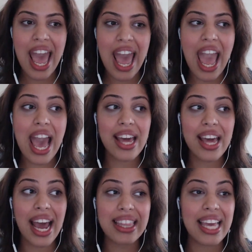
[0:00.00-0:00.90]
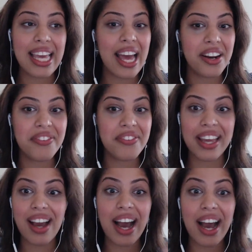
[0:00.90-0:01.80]
And at the end of it,
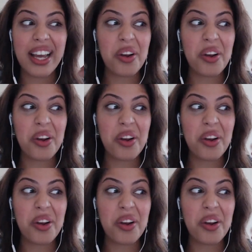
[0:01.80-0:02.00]
I